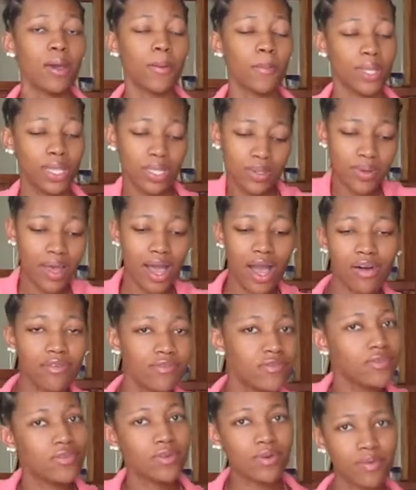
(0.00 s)
A little
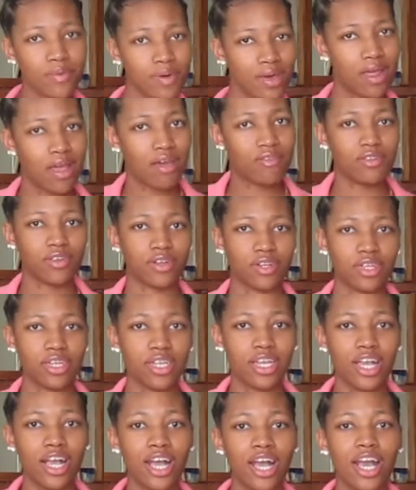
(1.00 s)
outfit or whatever.
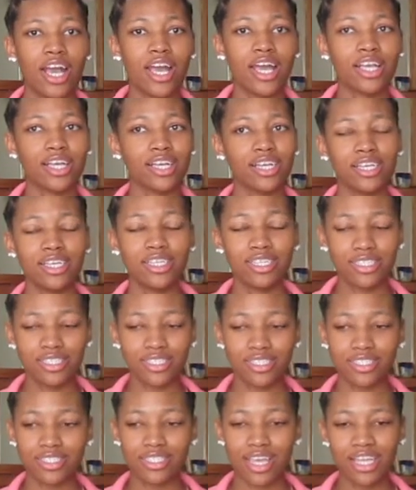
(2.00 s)
Cause
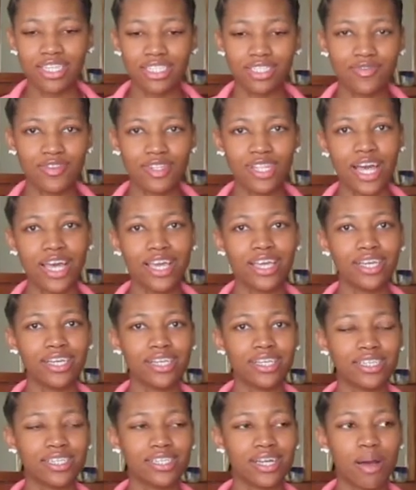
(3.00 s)
I just feel like
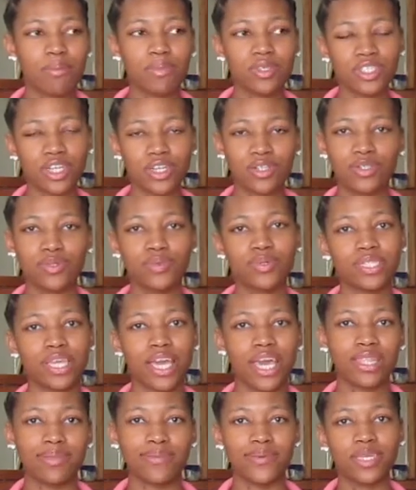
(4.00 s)
I'm gonna start doing that
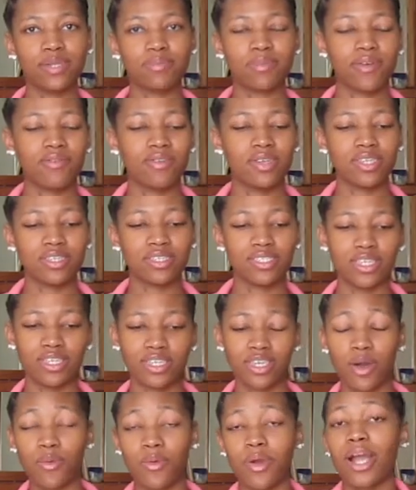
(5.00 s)
at the beginning of my videos, tell
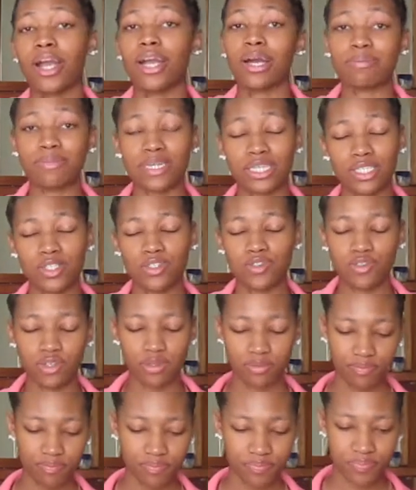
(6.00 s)
y'all where I got my clothes from.
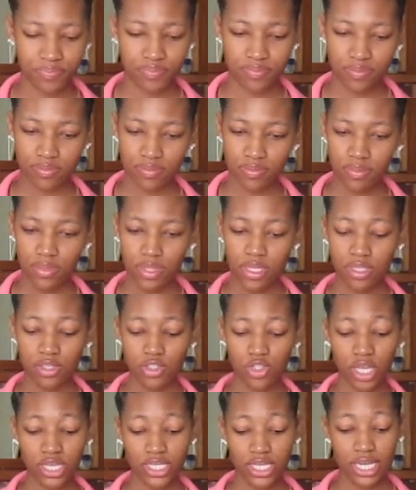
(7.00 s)

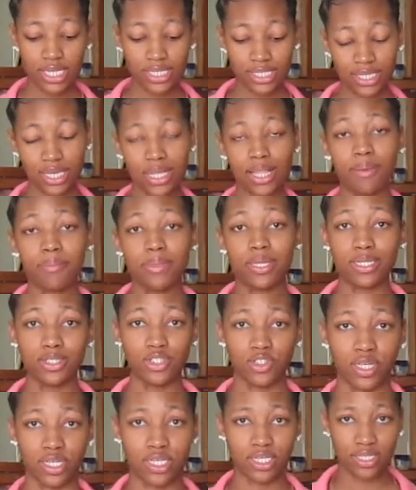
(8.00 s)
So as y'all can tell, I'm in a
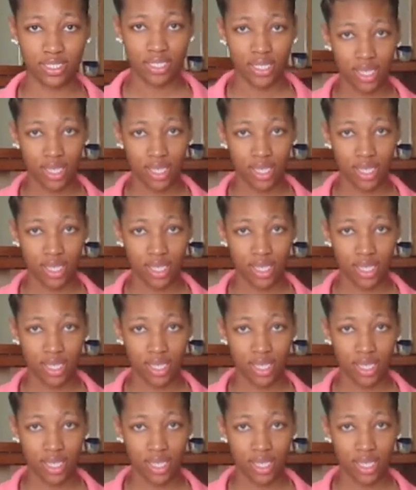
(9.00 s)
dress.